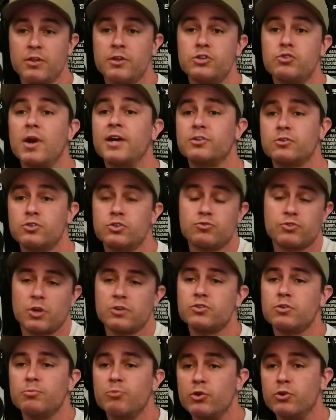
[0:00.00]
of the directors who's
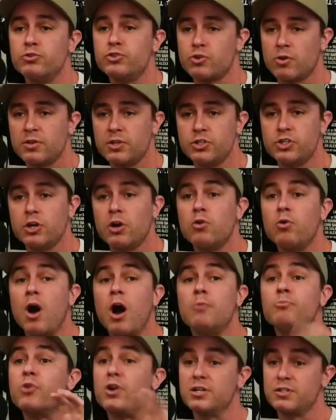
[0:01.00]
also a producer on the show
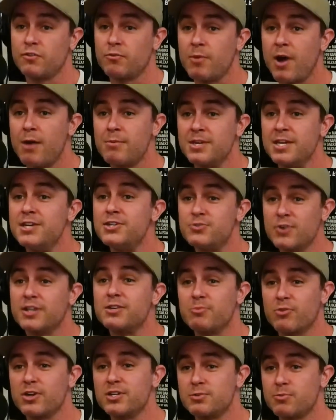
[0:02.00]
on Prayers for Bobby. He
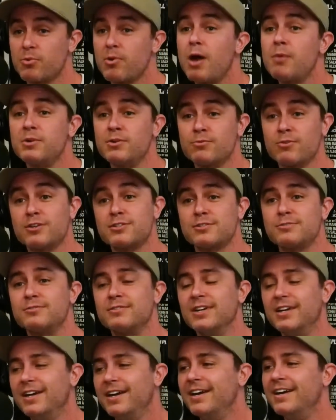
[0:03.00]
directed Prayers for Bobby,
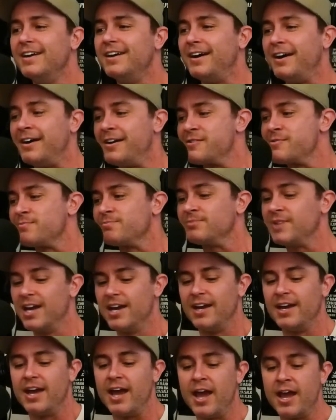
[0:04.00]
Russell.
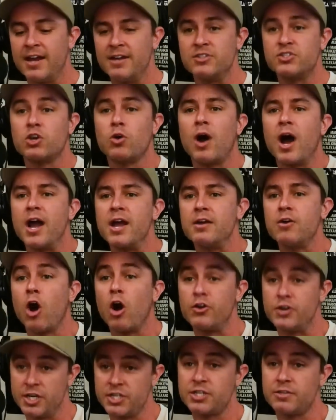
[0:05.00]
And so I
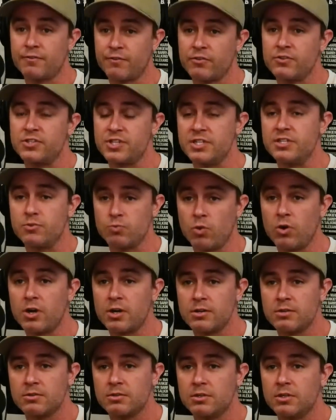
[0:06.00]
auditioned for season
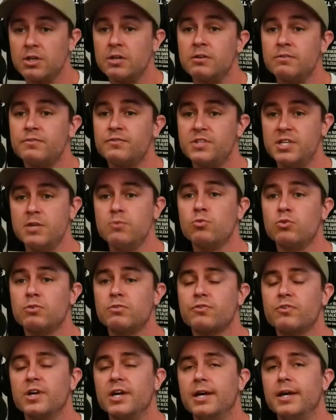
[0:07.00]
1 of Teen
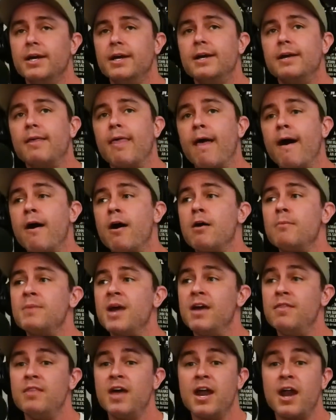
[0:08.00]
Wolf.
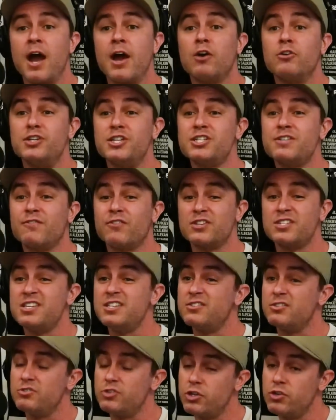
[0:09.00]
And then I auditioned for
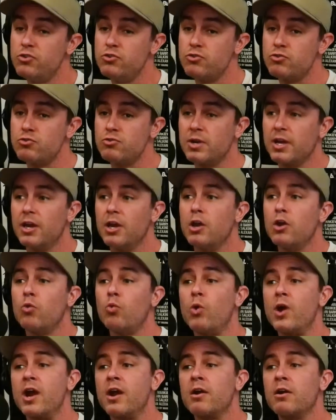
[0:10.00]
season 2
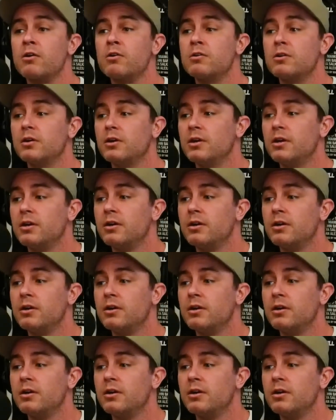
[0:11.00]
where